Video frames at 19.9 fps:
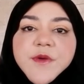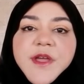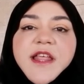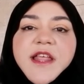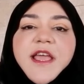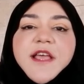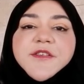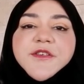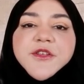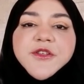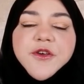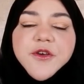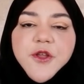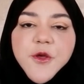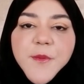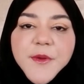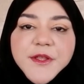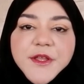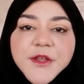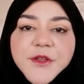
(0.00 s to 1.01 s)
In case you don't
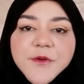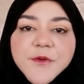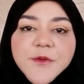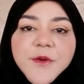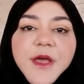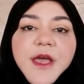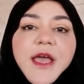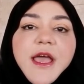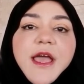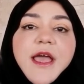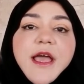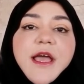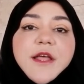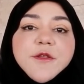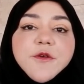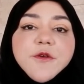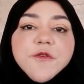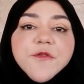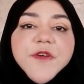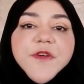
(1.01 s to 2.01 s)
know what to do,
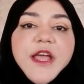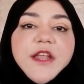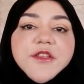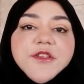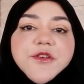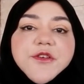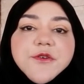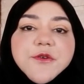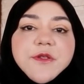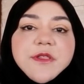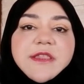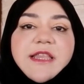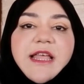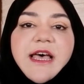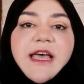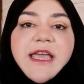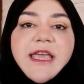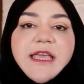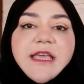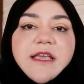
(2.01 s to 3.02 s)
don't forget to
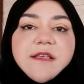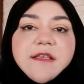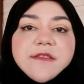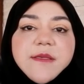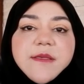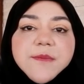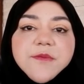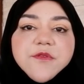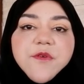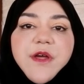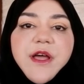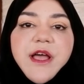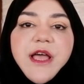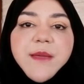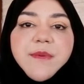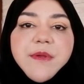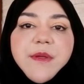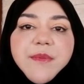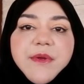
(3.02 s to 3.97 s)
like, subscribe,